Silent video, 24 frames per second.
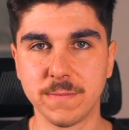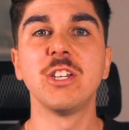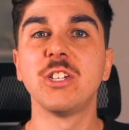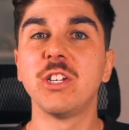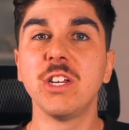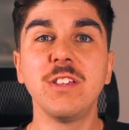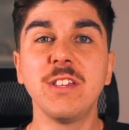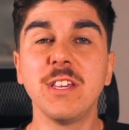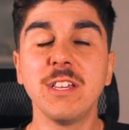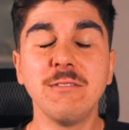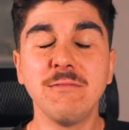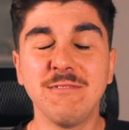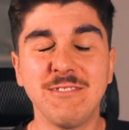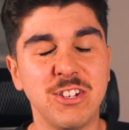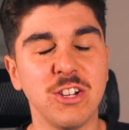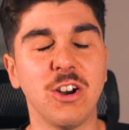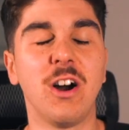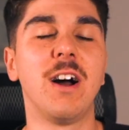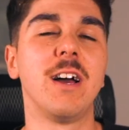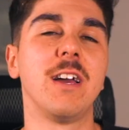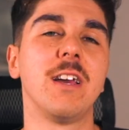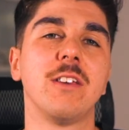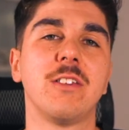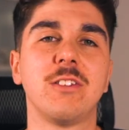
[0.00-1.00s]
She's in
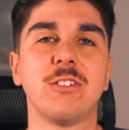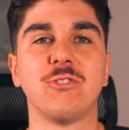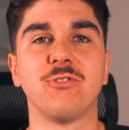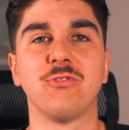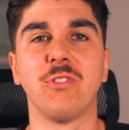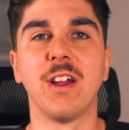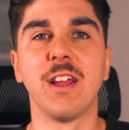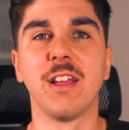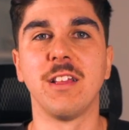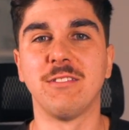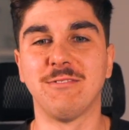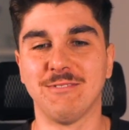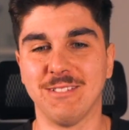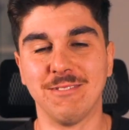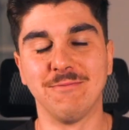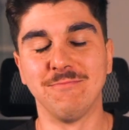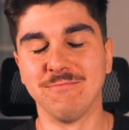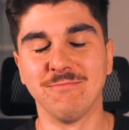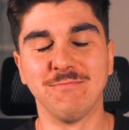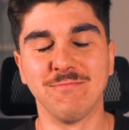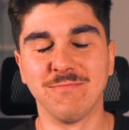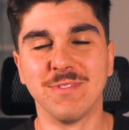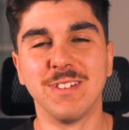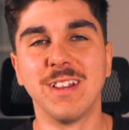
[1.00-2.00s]
dire straits
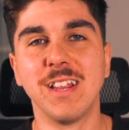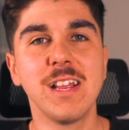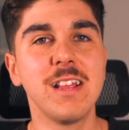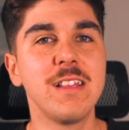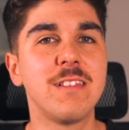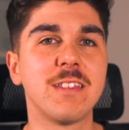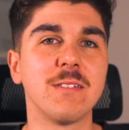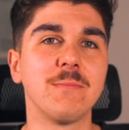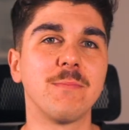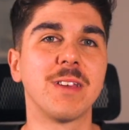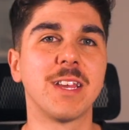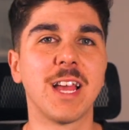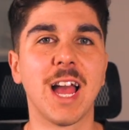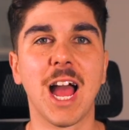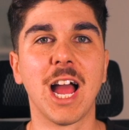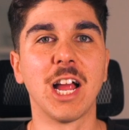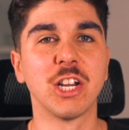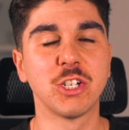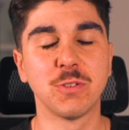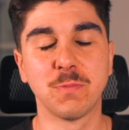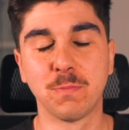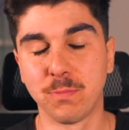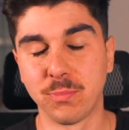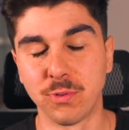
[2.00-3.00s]
and needs some
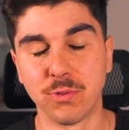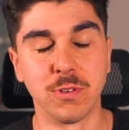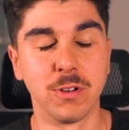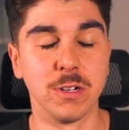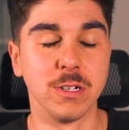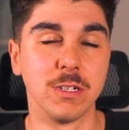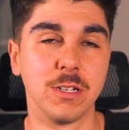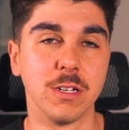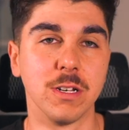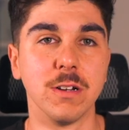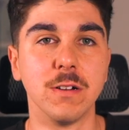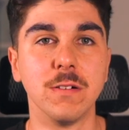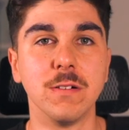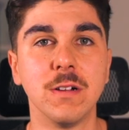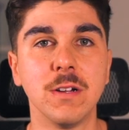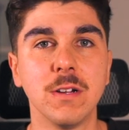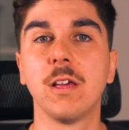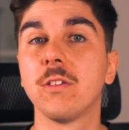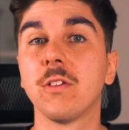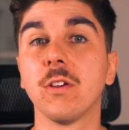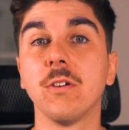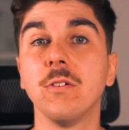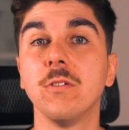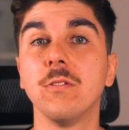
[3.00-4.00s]
cash pronto,
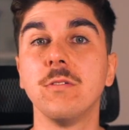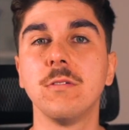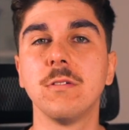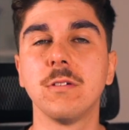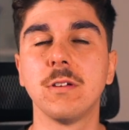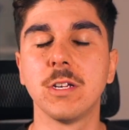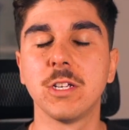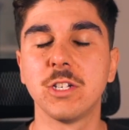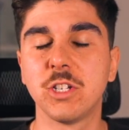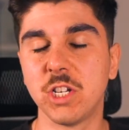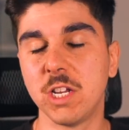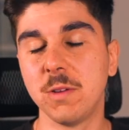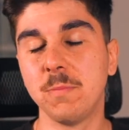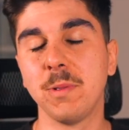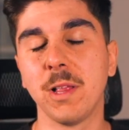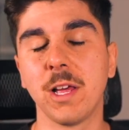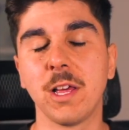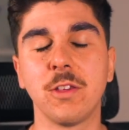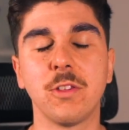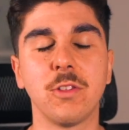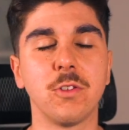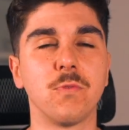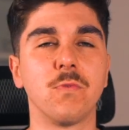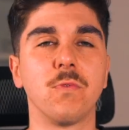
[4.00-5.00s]
so she
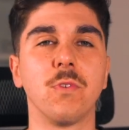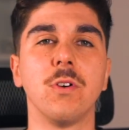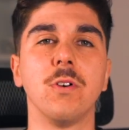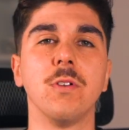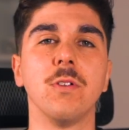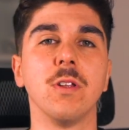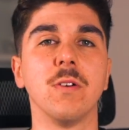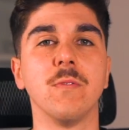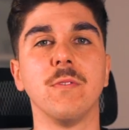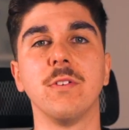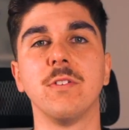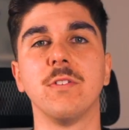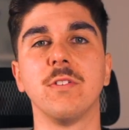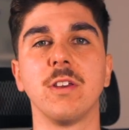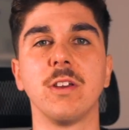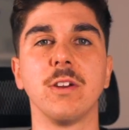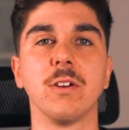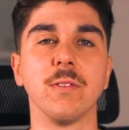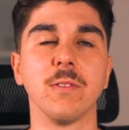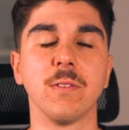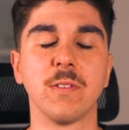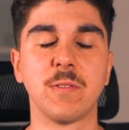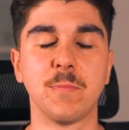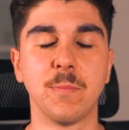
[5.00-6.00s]
plays the role of a
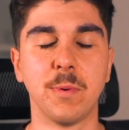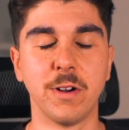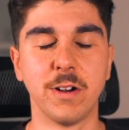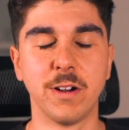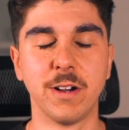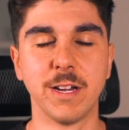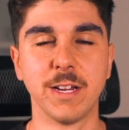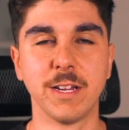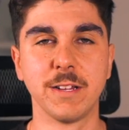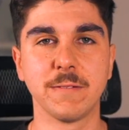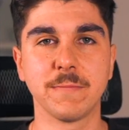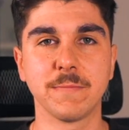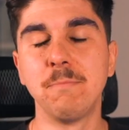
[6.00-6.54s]
Zeon spy.